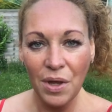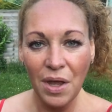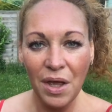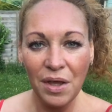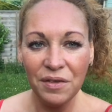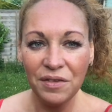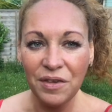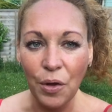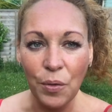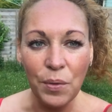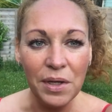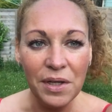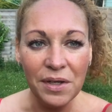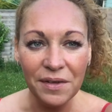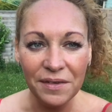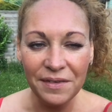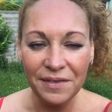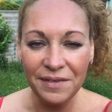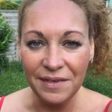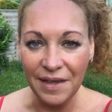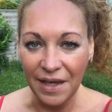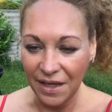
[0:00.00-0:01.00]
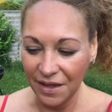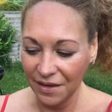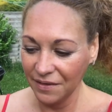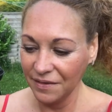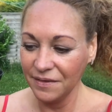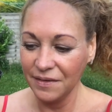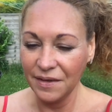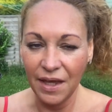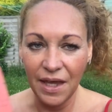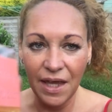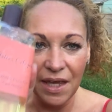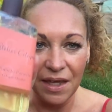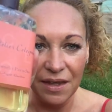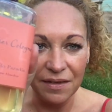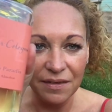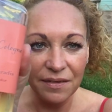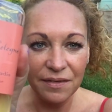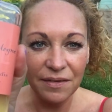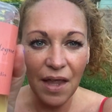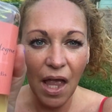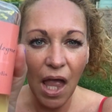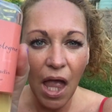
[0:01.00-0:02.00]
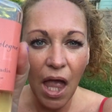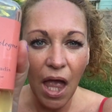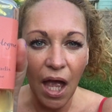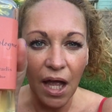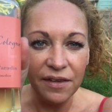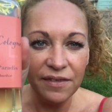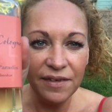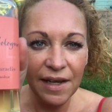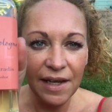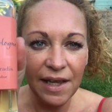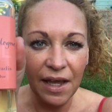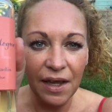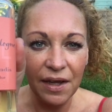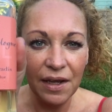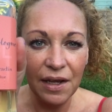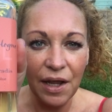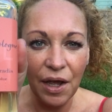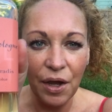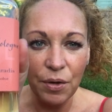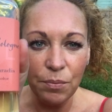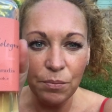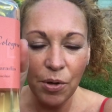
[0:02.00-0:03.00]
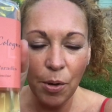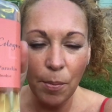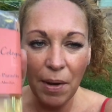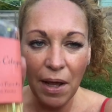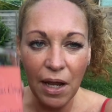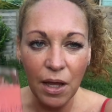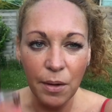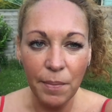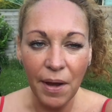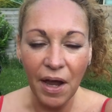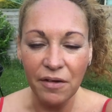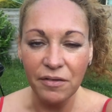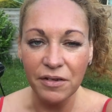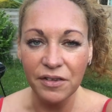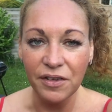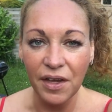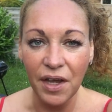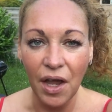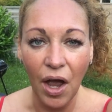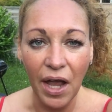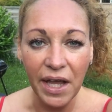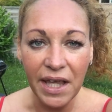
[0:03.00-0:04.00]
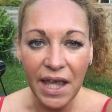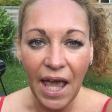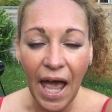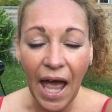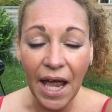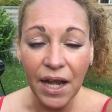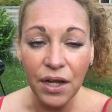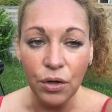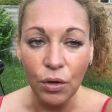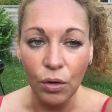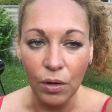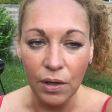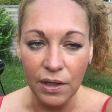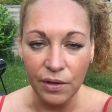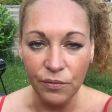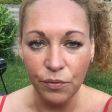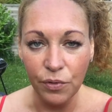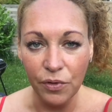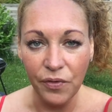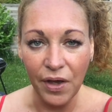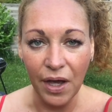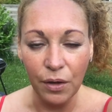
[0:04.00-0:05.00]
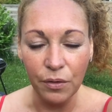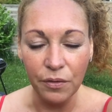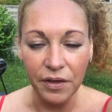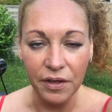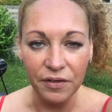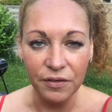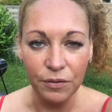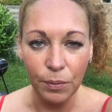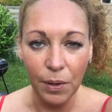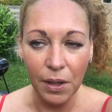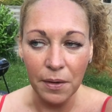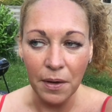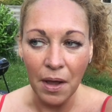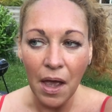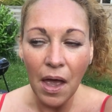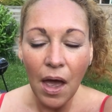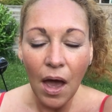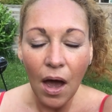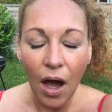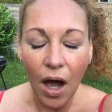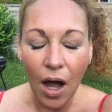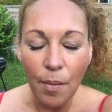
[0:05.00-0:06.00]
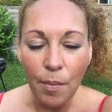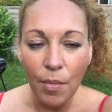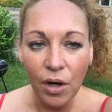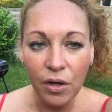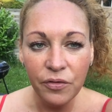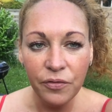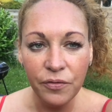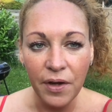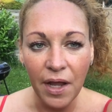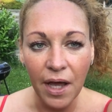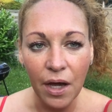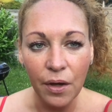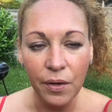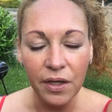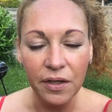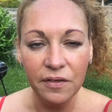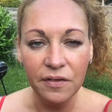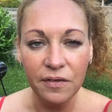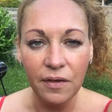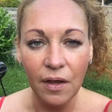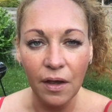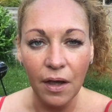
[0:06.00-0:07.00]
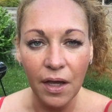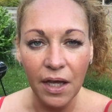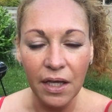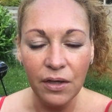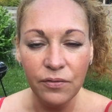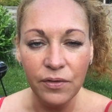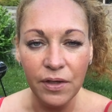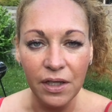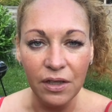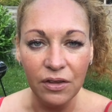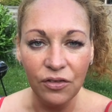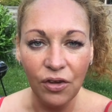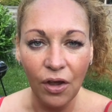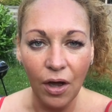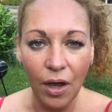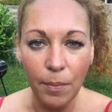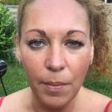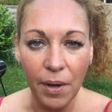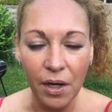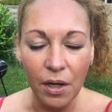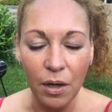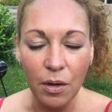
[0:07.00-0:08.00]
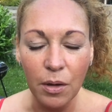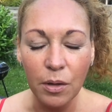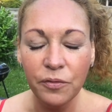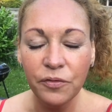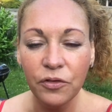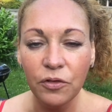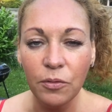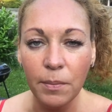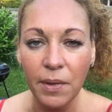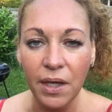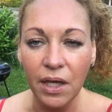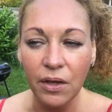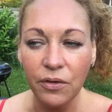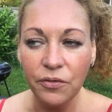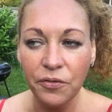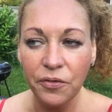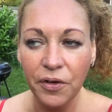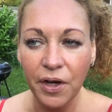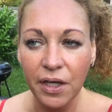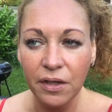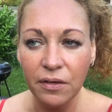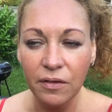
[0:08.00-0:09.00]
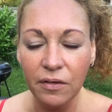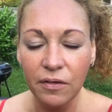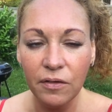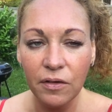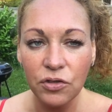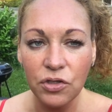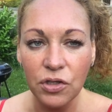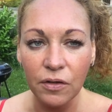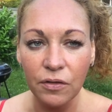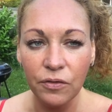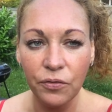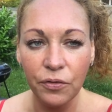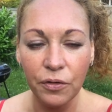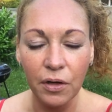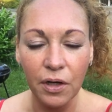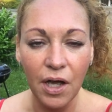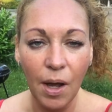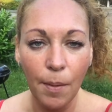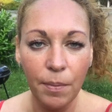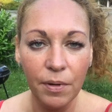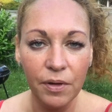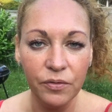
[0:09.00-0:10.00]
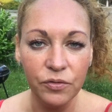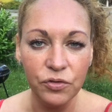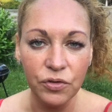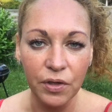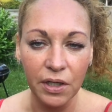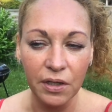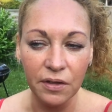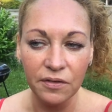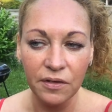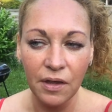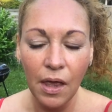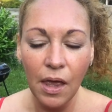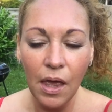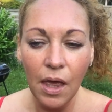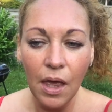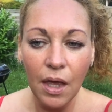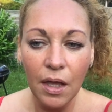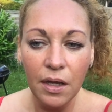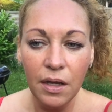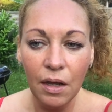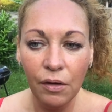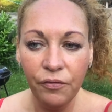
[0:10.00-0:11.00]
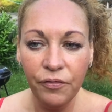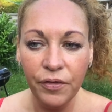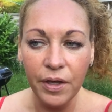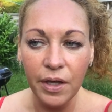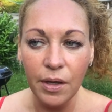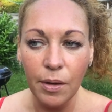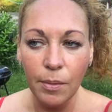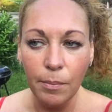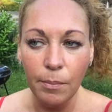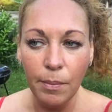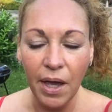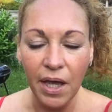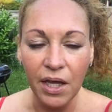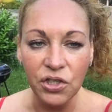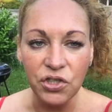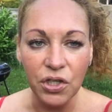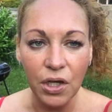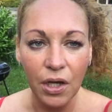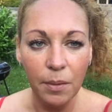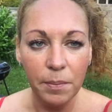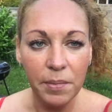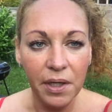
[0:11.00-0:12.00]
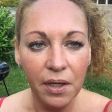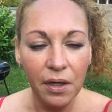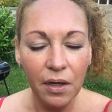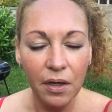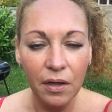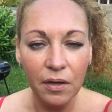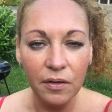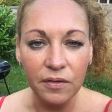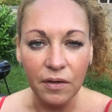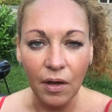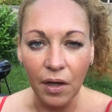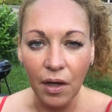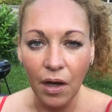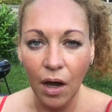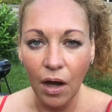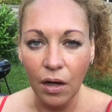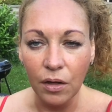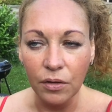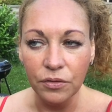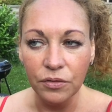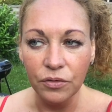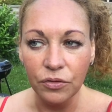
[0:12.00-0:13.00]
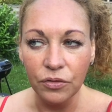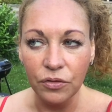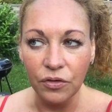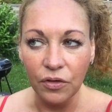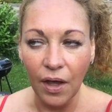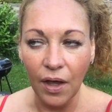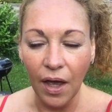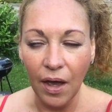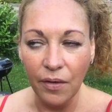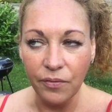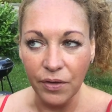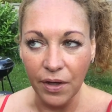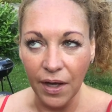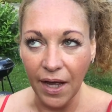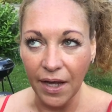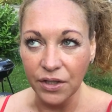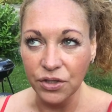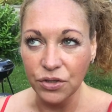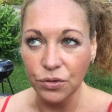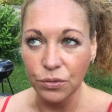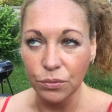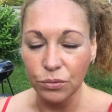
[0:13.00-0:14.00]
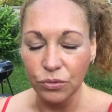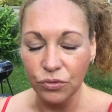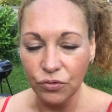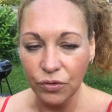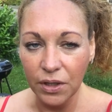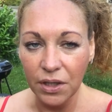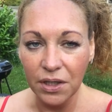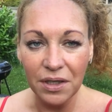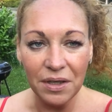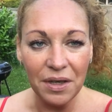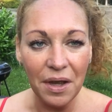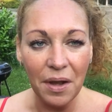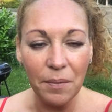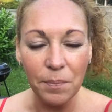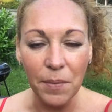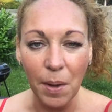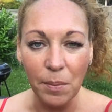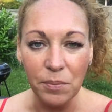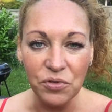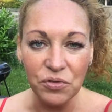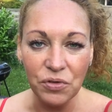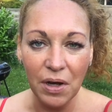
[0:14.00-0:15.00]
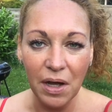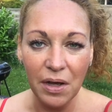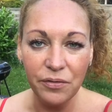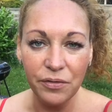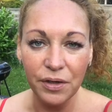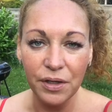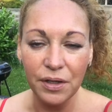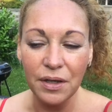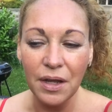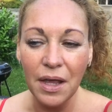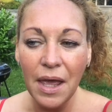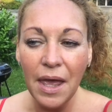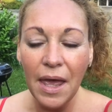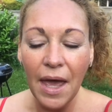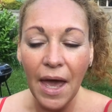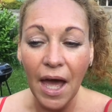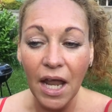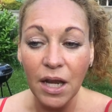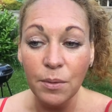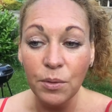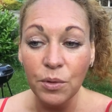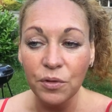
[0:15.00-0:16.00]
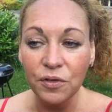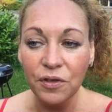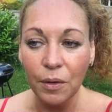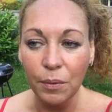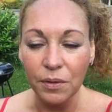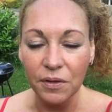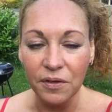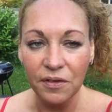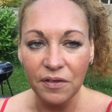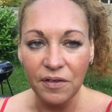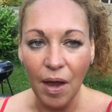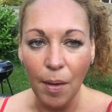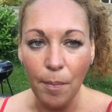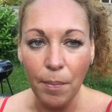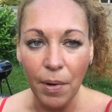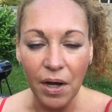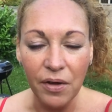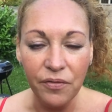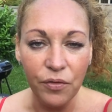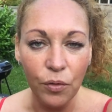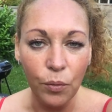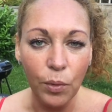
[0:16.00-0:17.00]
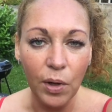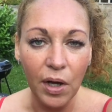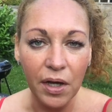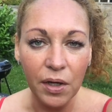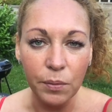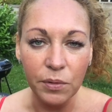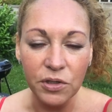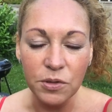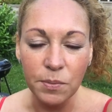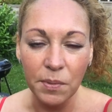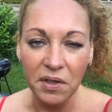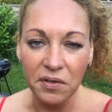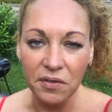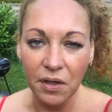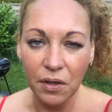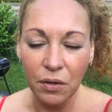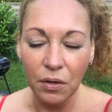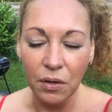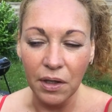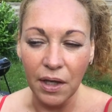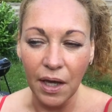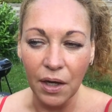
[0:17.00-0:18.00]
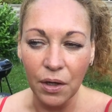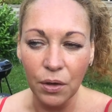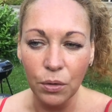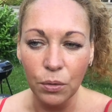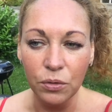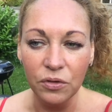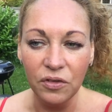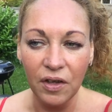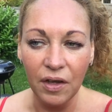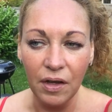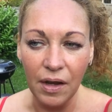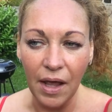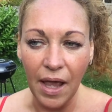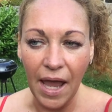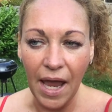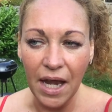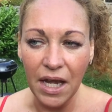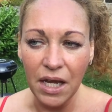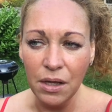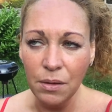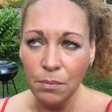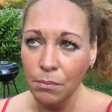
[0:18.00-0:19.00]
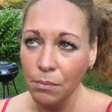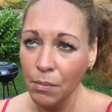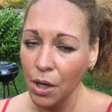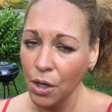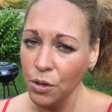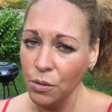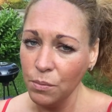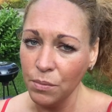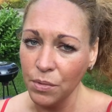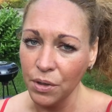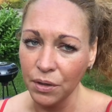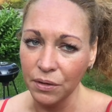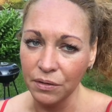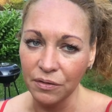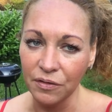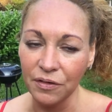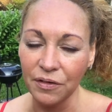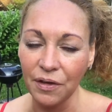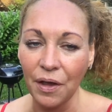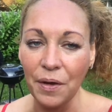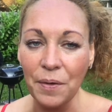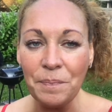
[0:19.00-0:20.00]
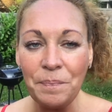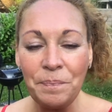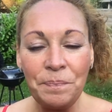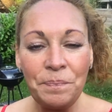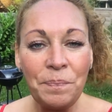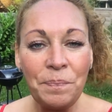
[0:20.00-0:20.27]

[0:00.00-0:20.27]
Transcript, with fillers: So in at 6 is Atelier Cologne Pomelo Paradis. I cannot live without this one. I'm off now, it's evening time, and I'm off to meet friends just for a couple of drinks. Nothing major because I can't have an actual drink. I'm driving and I'm also on standby for work, which means I could get called in at any moment. So